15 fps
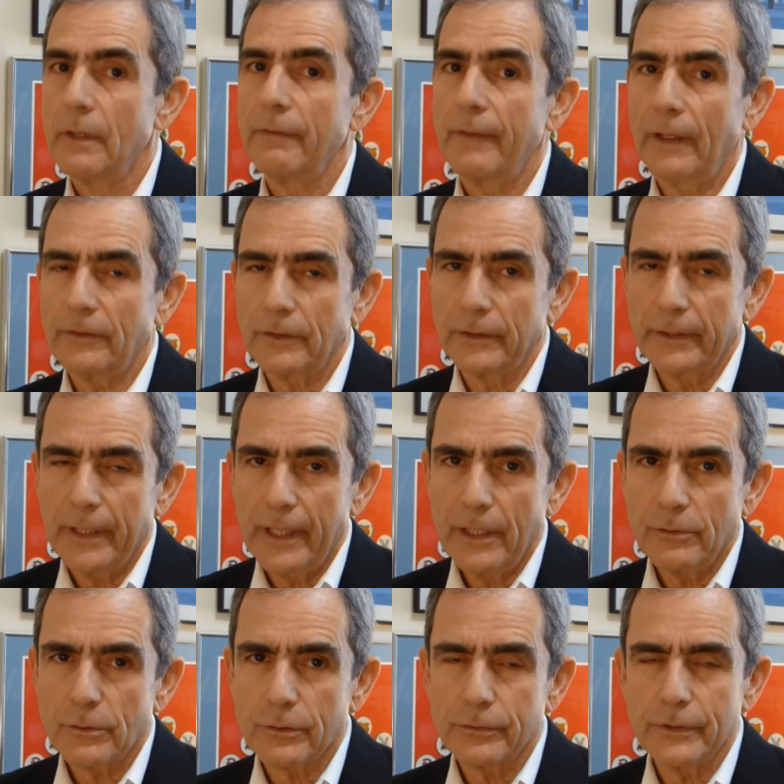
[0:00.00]
That's a
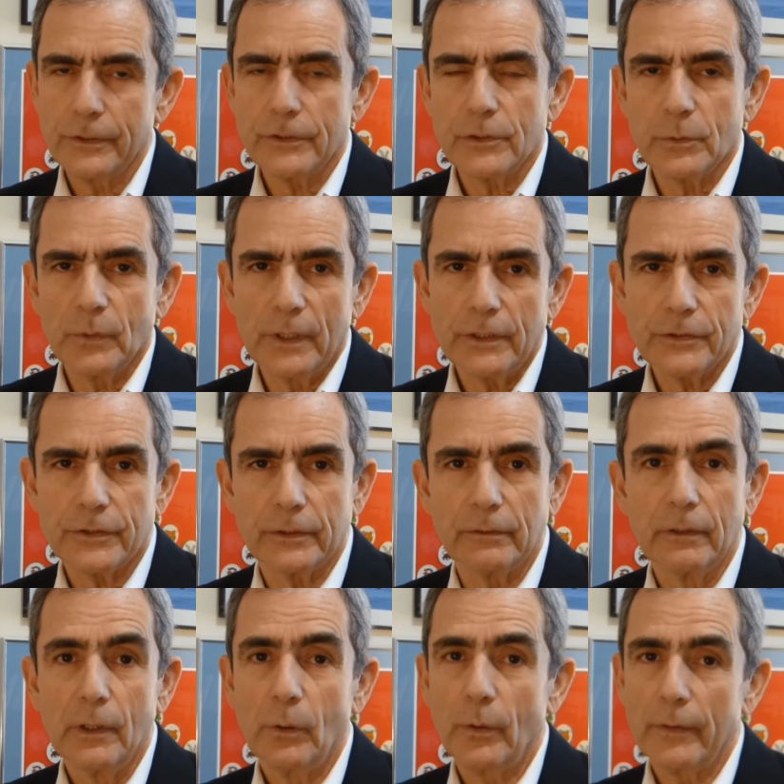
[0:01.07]
dangerous situation,
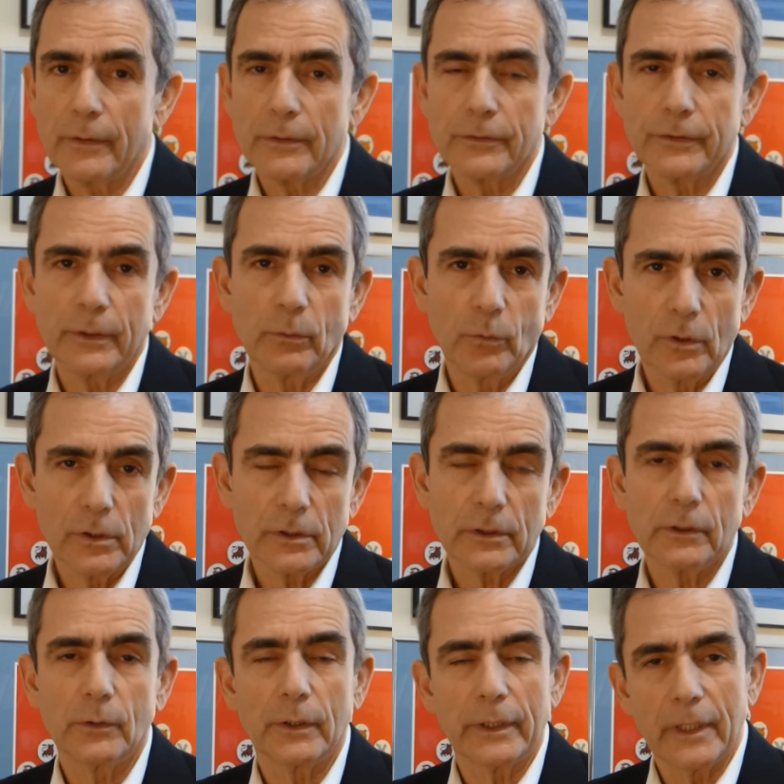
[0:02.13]
whether it's at
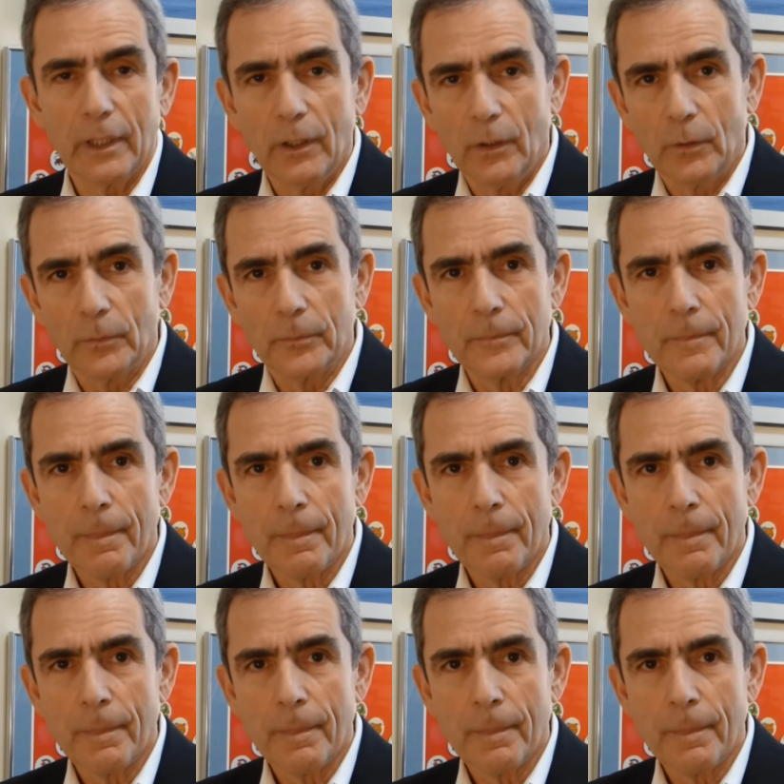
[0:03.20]
work or at home.